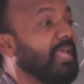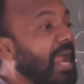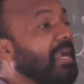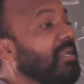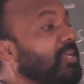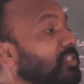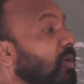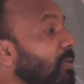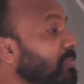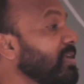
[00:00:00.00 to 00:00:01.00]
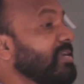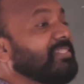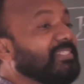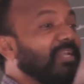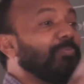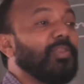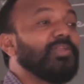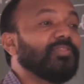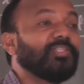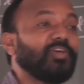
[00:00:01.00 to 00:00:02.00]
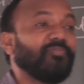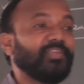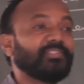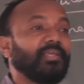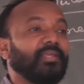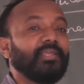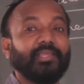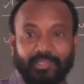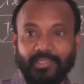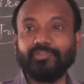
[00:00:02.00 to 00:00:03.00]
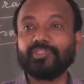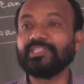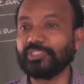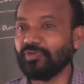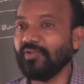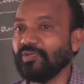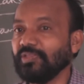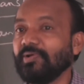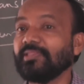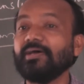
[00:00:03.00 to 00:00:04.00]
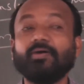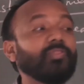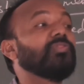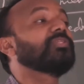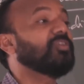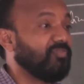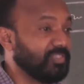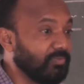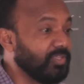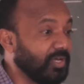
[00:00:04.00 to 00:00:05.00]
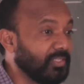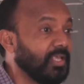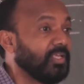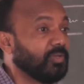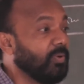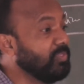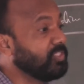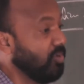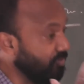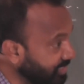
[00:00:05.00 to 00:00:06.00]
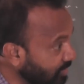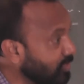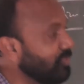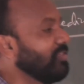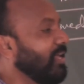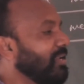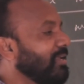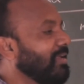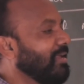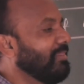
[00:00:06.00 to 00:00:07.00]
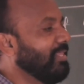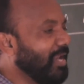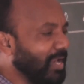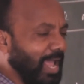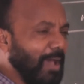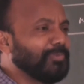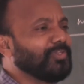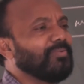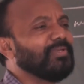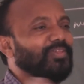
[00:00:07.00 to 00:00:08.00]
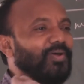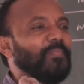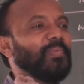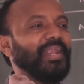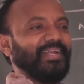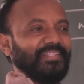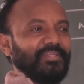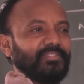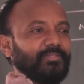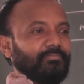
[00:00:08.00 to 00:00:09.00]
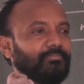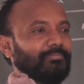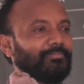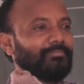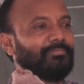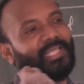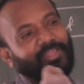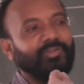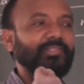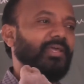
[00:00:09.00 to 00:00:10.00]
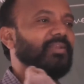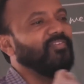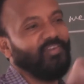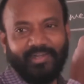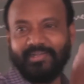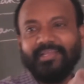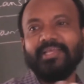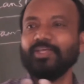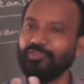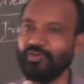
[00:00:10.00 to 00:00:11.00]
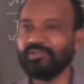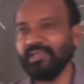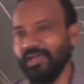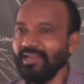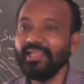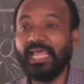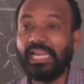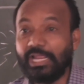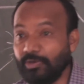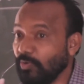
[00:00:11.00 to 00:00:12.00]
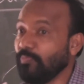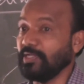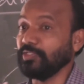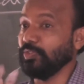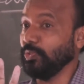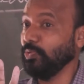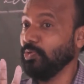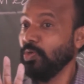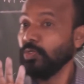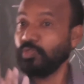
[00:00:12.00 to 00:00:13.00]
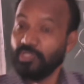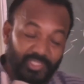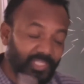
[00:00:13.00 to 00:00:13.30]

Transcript: and some of the radiations are falling on the surface, in this natural phenomena on the surface of the earth some of the surface are also there they are absorbing the light energy neither they are reflecting nor they are allowing to pass through so in